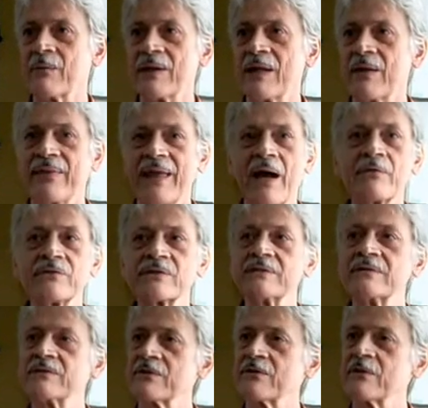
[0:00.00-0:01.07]
that was
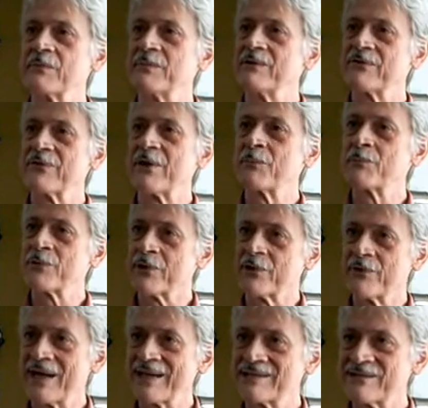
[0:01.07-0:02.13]
considered to be very
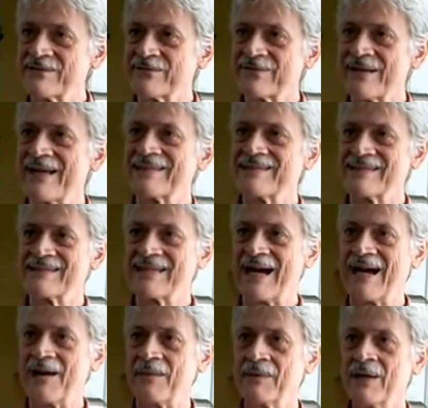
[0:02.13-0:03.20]
progressive at the
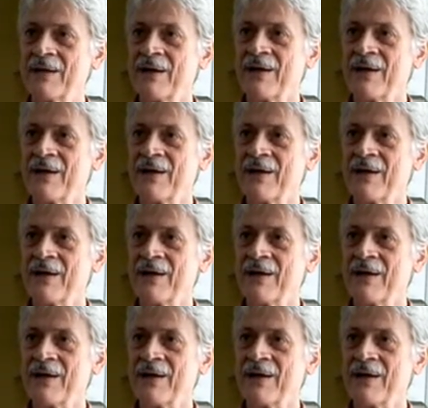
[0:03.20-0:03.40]
time.